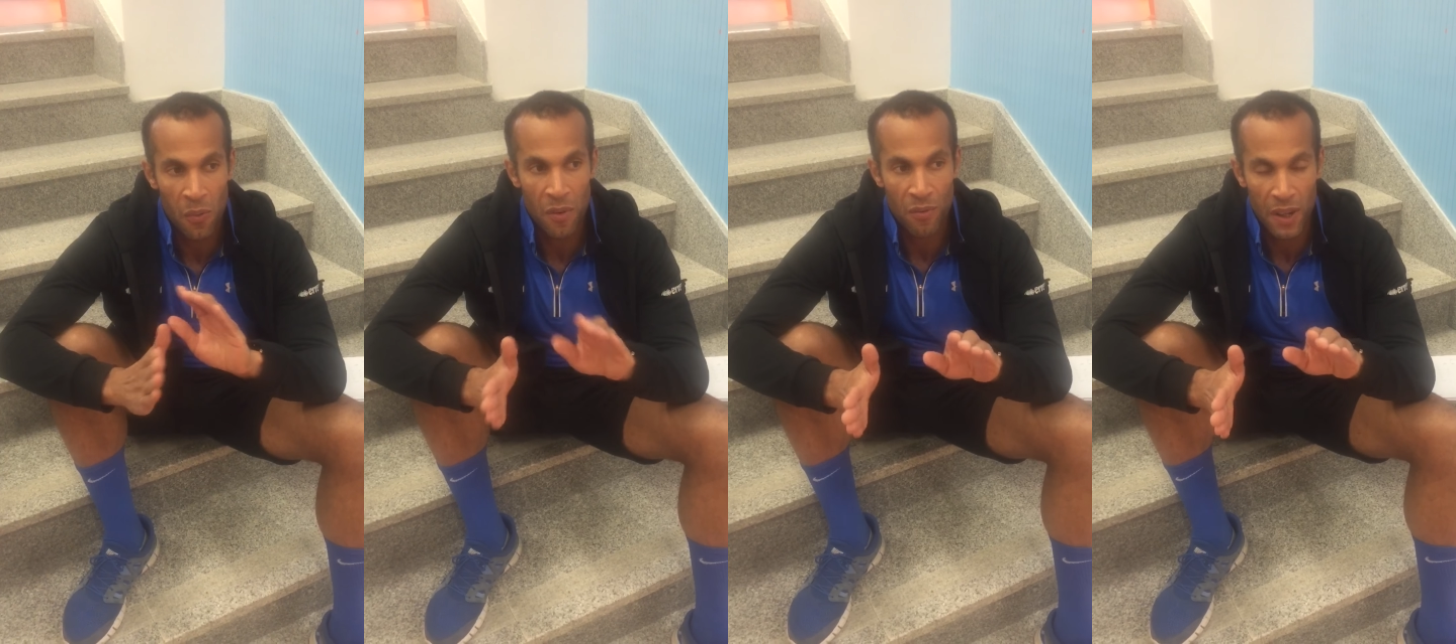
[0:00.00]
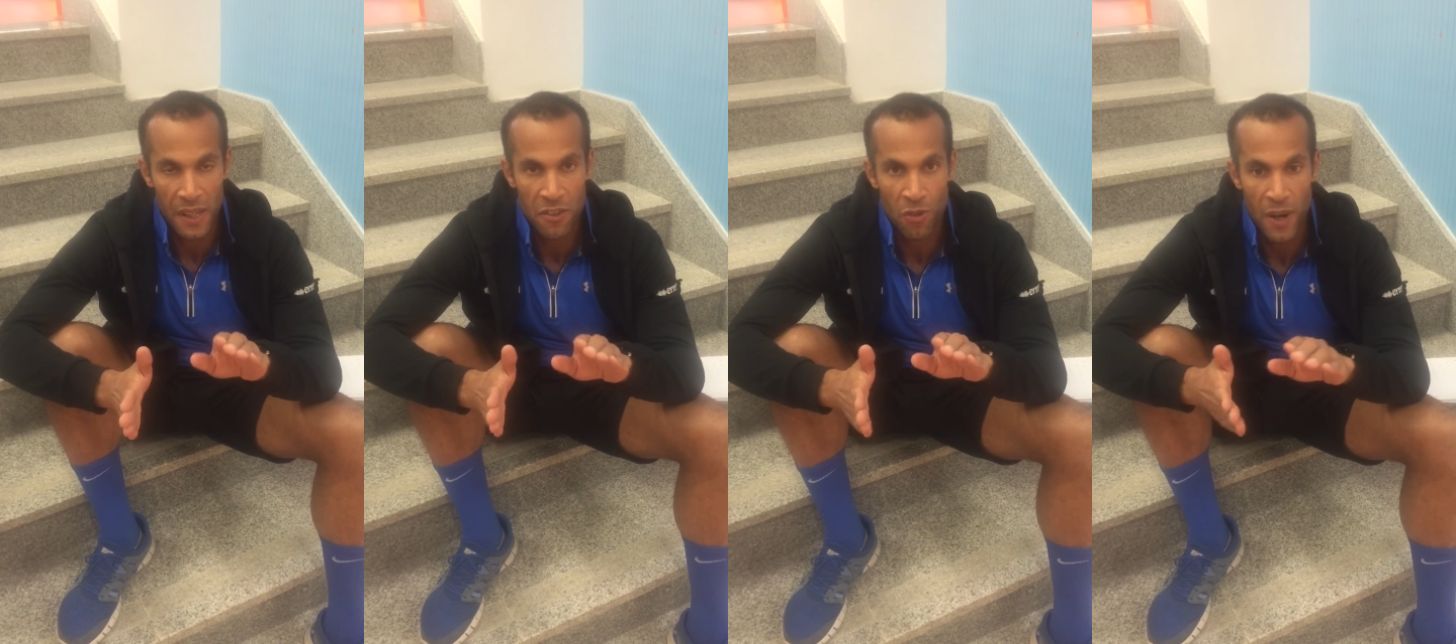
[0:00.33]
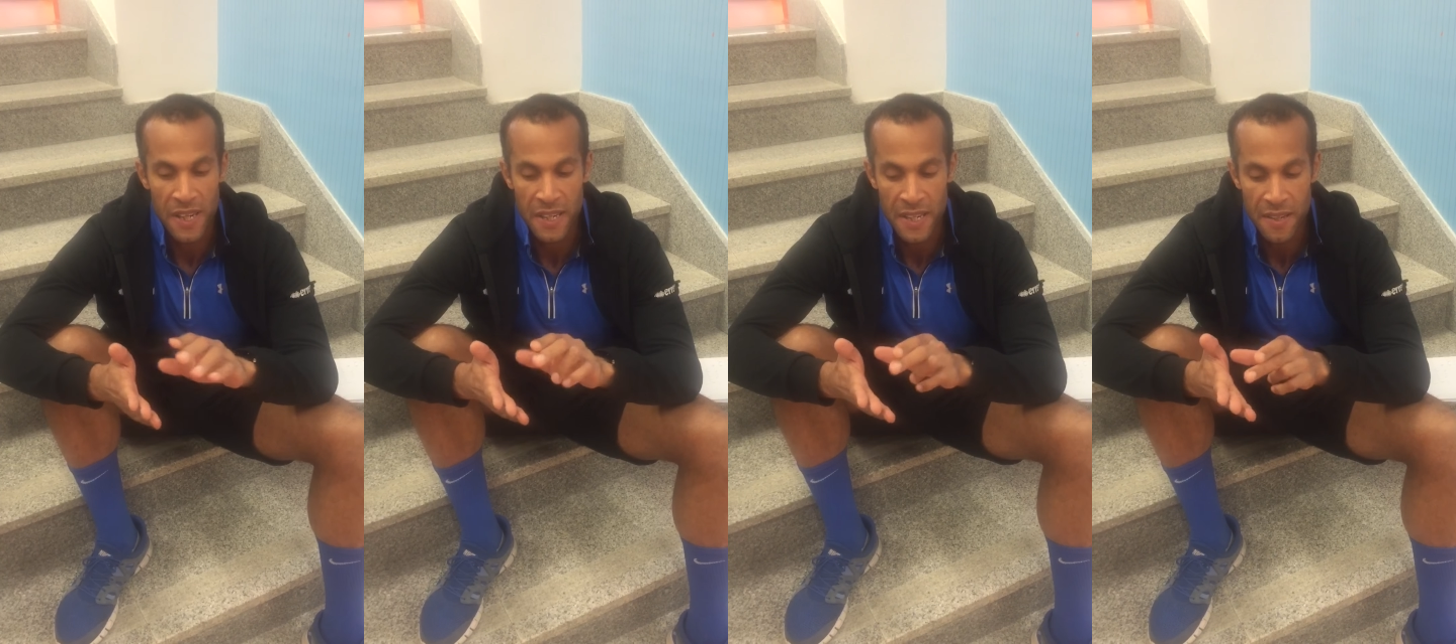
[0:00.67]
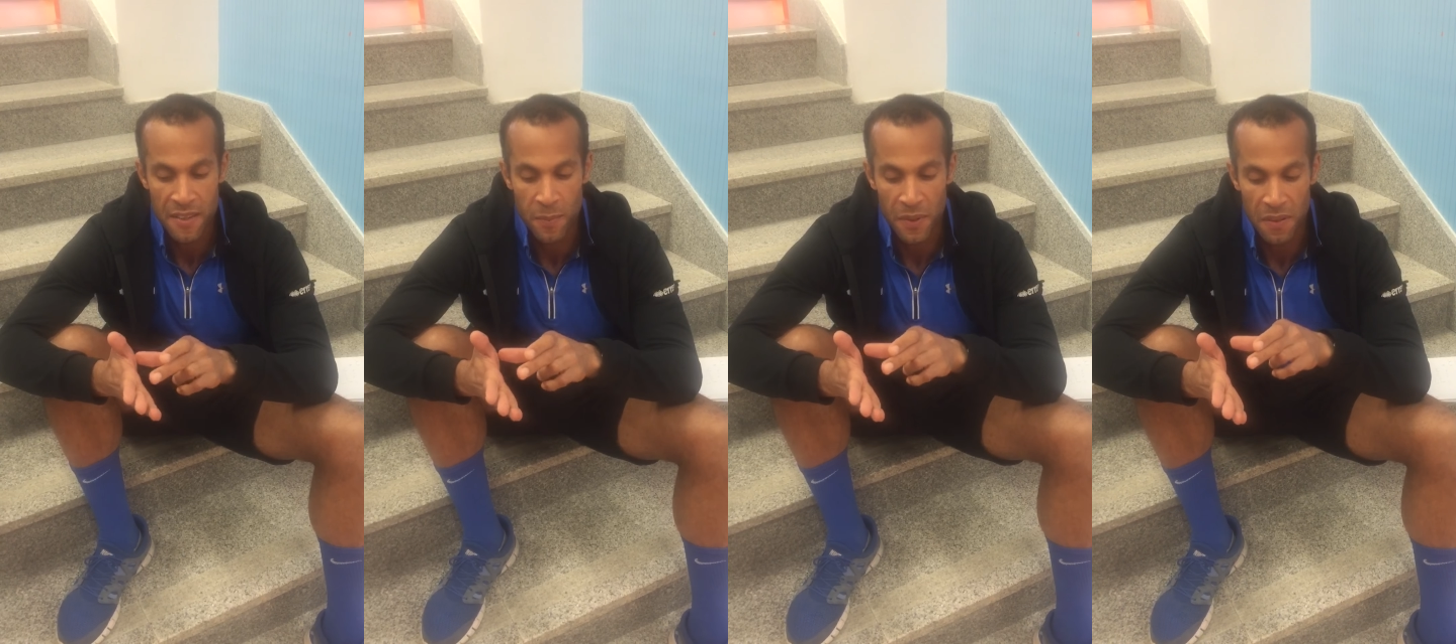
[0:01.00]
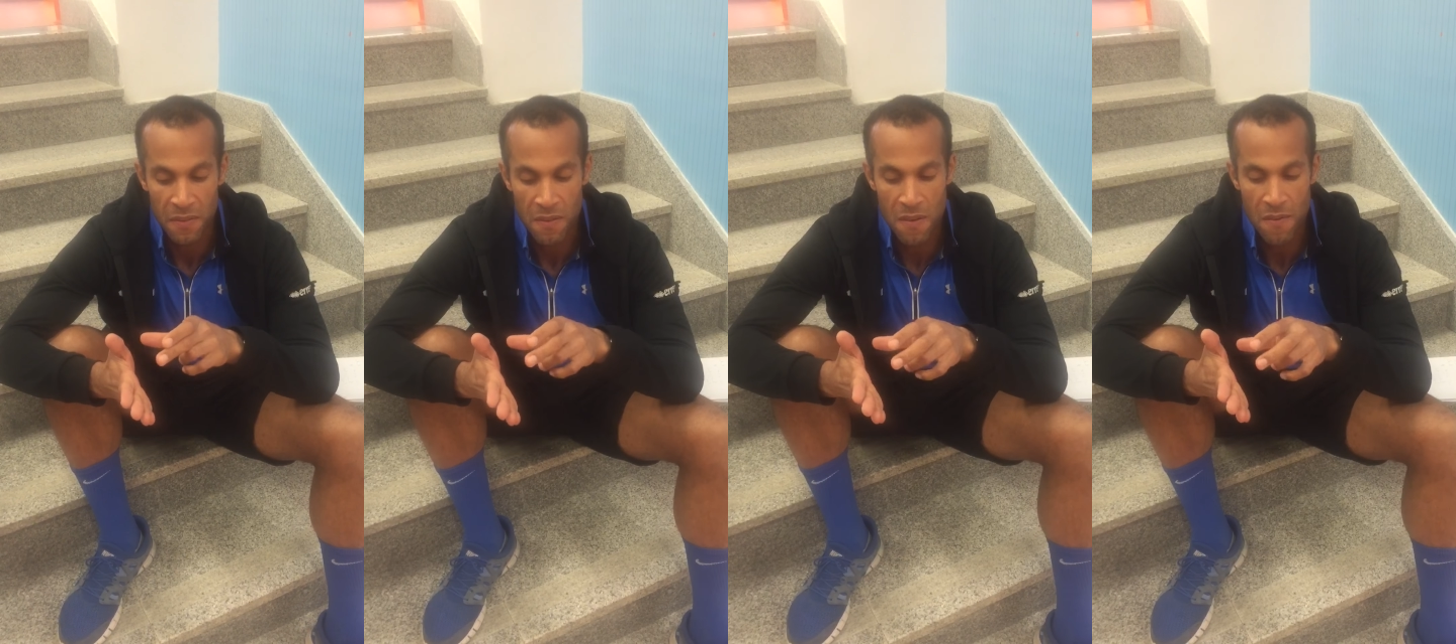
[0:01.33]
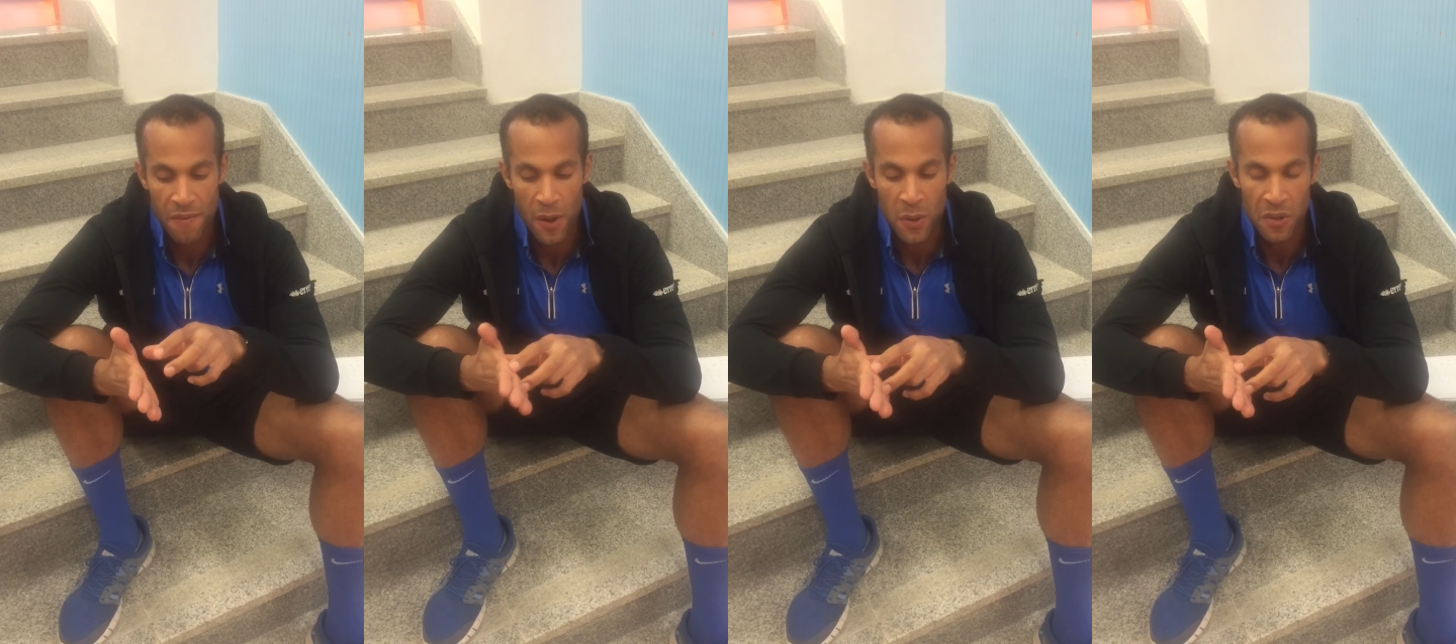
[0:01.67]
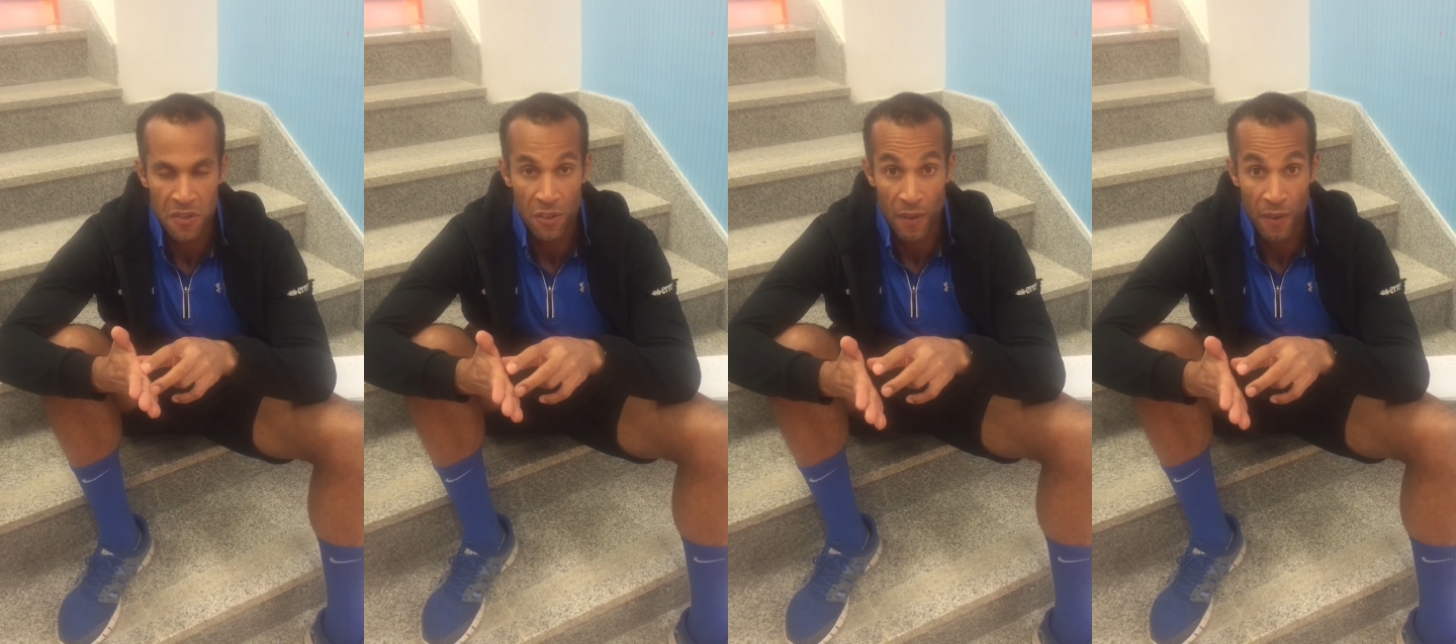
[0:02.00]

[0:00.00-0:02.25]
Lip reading: the running training needs to be focused